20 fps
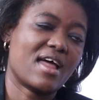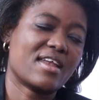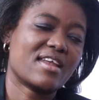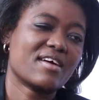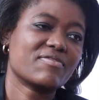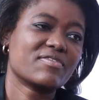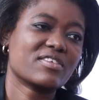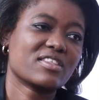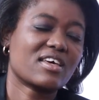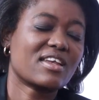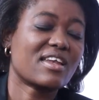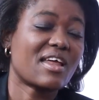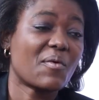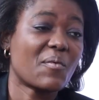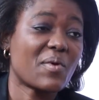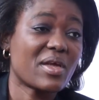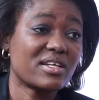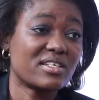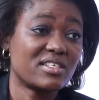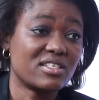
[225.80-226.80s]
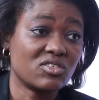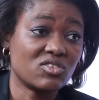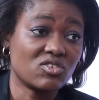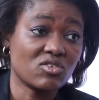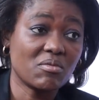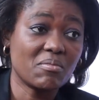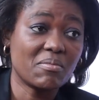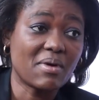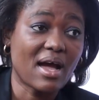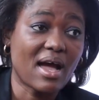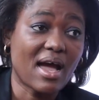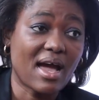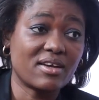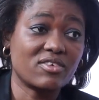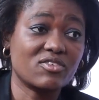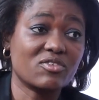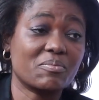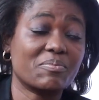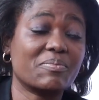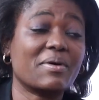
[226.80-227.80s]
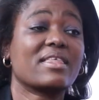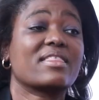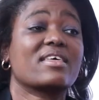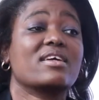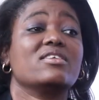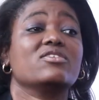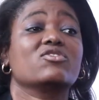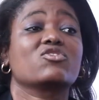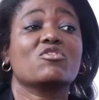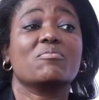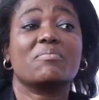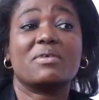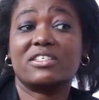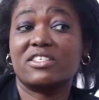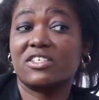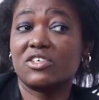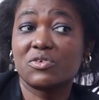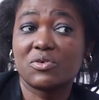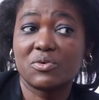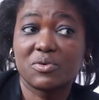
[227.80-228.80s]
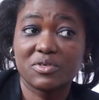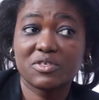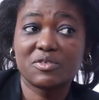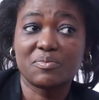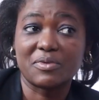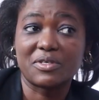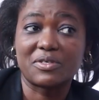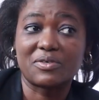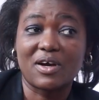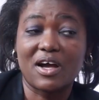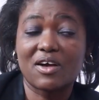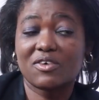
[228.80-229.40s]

And after that, I worked in Zomba, by then Zomba General Hospital.